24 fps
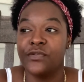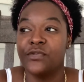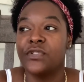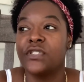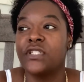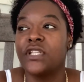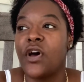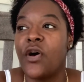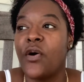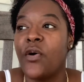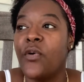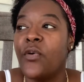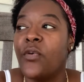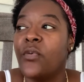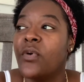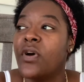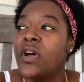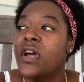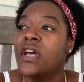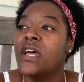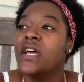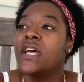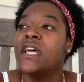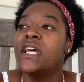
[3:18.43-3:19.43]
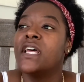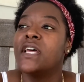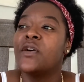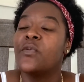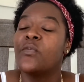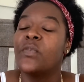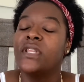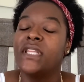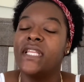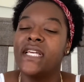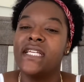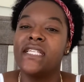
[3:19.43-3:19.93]
So
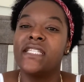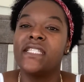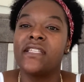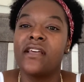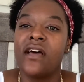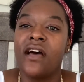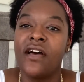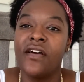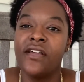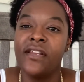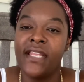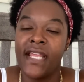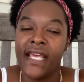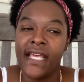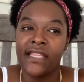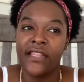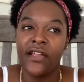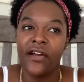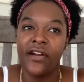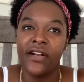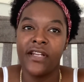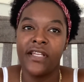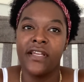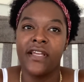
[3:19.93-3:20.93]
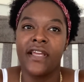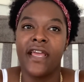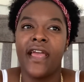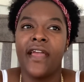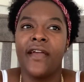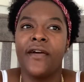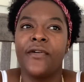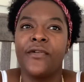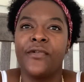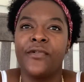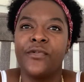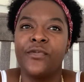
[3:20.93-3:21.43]
with this net 30
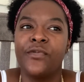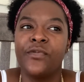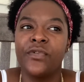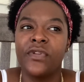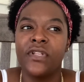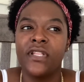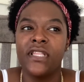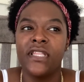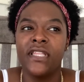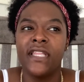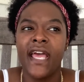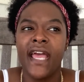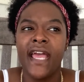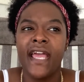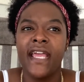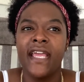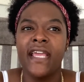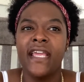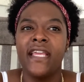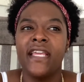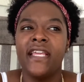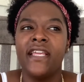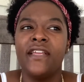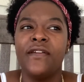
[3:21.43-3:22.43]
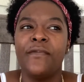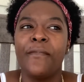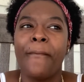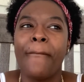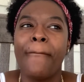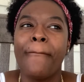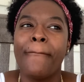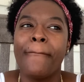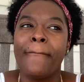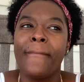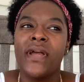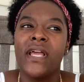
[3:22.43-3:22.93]
account,
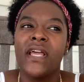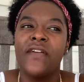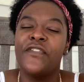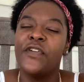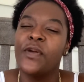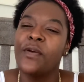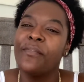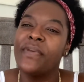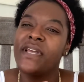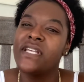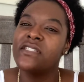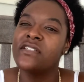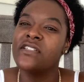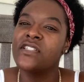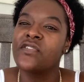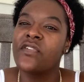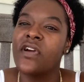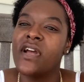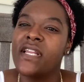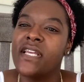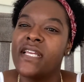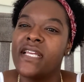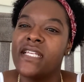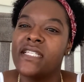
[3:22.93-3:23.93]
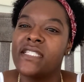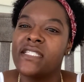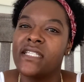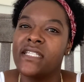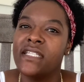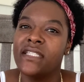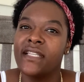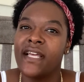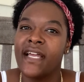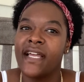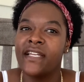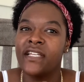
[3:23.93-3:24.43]
if your business credit isn't
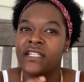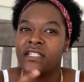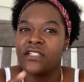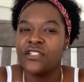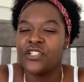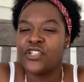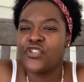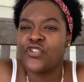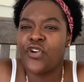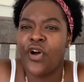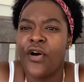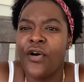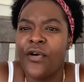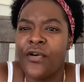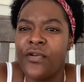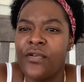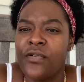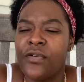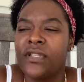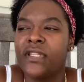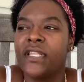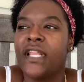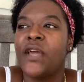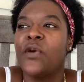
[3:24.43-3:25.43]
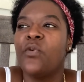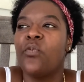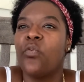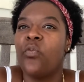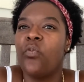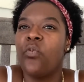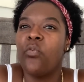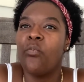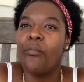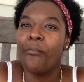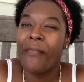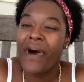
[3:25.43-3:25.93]
like strong, they
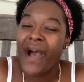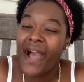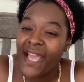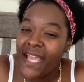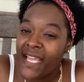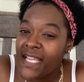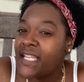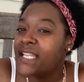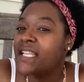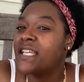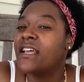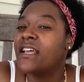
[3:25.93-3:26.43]
might